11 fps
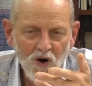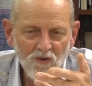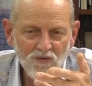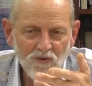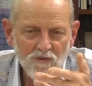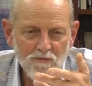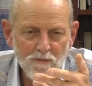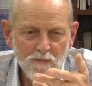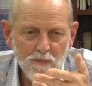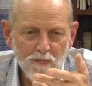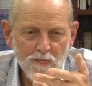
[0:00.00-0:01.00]
of
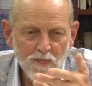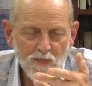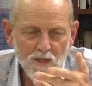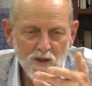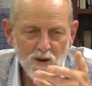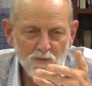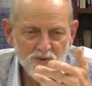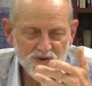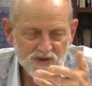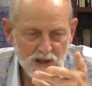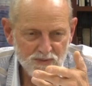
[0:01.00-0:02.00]

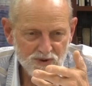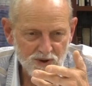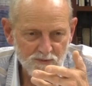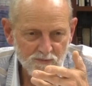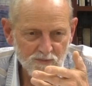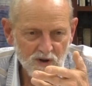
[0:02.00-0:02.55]
perception,